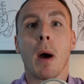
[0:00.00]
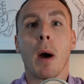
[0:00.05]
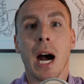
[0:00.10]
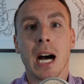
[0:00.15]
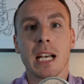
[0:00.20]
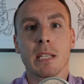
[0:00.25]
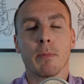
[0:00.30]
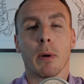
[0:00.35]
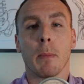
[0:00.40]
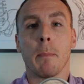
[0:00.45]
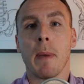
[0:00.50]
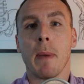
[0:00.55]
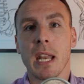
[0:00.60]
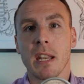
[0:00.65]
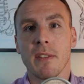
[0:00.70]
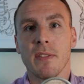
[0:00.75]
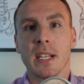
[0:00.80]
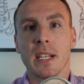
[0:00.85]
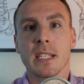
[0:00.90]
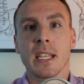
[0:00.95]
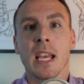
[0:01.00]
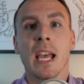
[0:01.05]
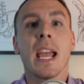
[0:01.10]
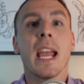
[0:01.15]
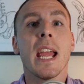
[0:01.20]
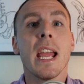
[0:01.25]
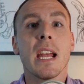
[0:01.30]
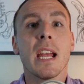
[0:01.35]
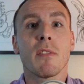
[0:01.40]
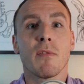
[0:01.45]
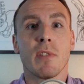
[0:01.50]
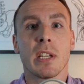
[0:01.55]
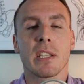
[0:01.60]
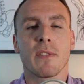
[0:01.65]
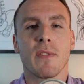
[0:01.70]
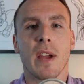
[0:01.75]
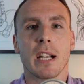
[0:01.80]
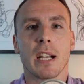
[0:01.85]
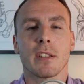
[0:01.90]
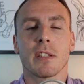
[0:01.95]
possible benefits and risk
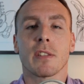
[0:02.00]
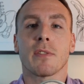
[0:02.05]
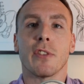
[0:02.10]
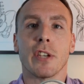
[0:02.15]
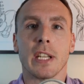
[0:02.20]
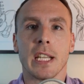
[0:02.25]
factors for